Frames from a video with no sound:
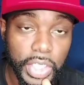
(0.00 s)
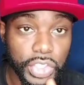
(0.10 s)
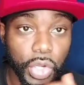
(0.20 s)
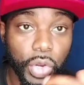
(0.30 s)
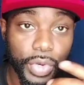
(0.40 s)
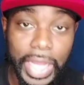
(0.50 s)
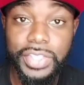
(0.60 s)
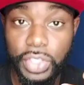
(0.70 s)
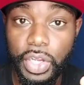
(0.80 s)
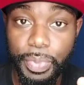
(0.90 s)
So
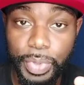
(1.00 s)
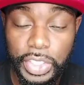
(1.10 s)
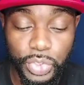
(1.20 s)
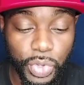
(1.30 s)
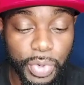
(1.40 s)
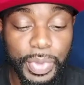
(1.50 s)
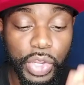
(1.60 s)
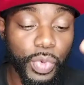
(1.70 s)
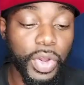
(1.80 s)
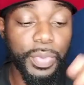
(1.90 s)
that's a good place you want to be.
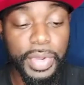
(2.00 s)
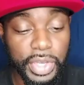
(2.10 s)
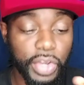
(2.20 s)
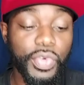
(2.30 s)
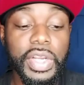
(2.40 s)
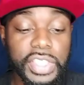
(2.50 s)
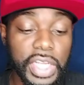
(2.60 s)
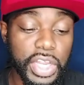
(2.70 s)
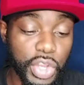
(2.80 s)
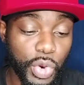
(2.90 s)
You want to be
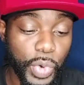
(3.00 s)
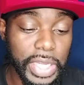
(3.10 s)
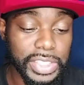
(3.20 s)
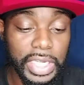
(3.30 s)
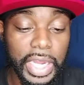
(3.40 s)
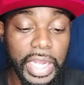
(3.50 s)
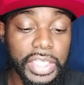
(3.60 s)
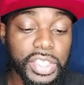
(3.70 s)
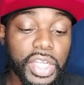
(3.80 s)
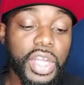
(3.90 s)
decreasing in your waist
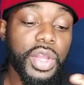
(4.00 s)
size,